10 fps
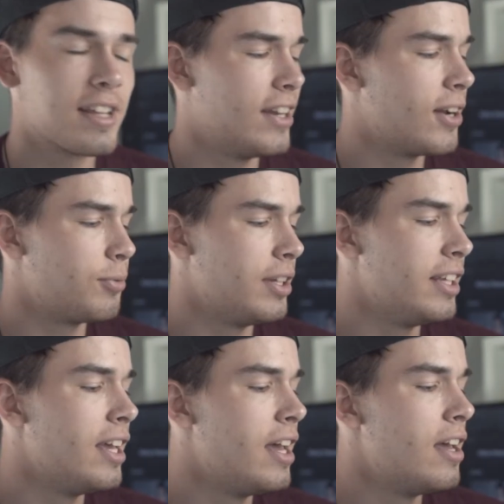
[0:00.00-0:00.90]
and not
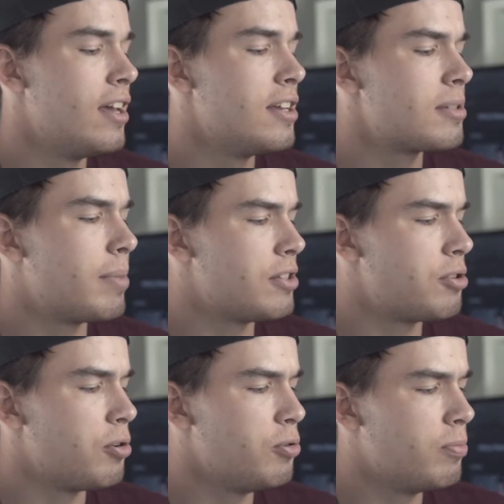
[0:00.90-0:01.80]
really spent
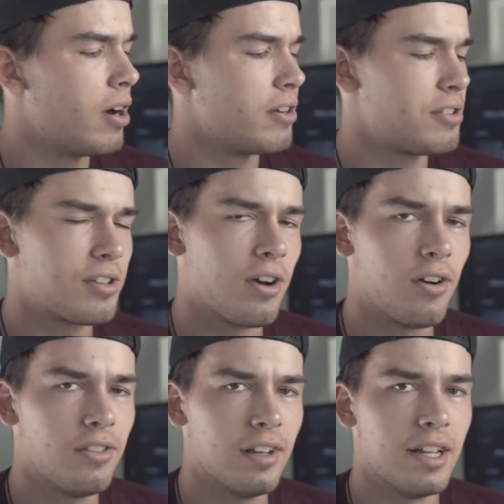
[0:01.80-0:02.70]
too much
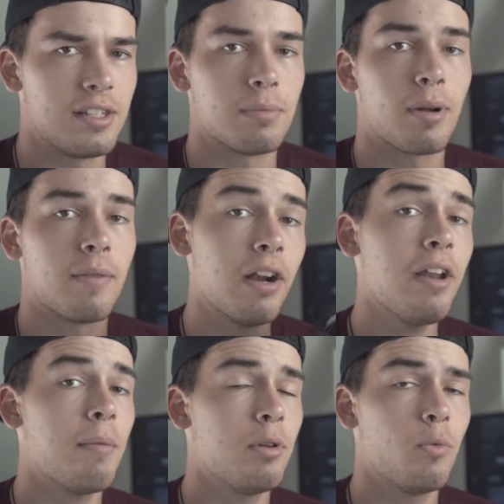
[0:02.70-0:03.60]
on the lenses. But I'm very
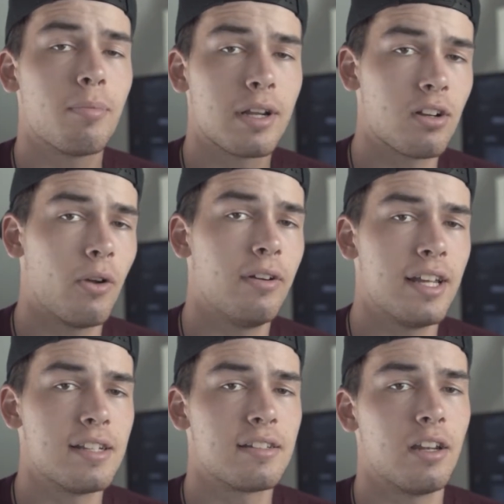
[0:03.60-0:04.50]
happy with my current
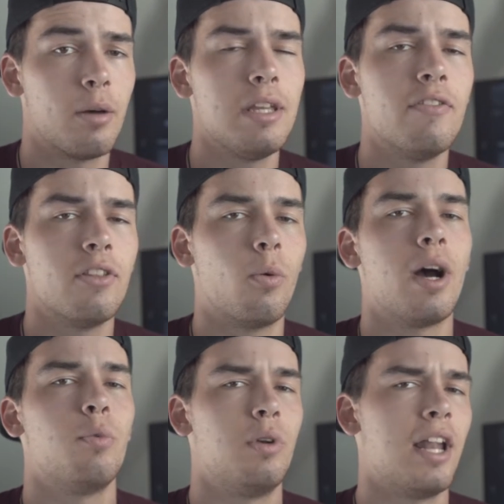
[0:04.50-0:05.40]
lens setup, even though
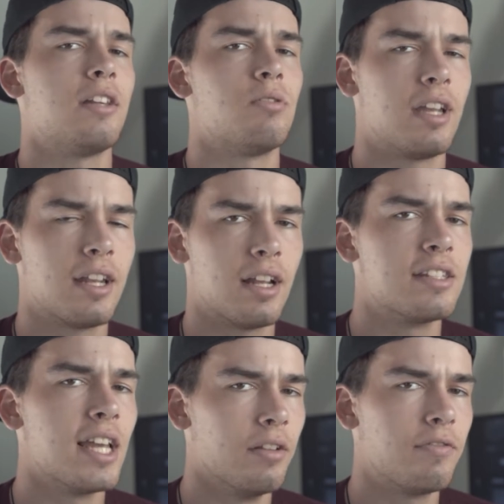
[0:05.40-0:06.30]
I would like to get a
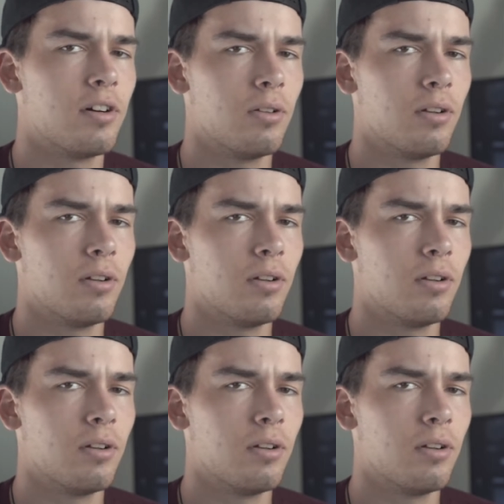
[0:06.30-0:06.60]
telephoto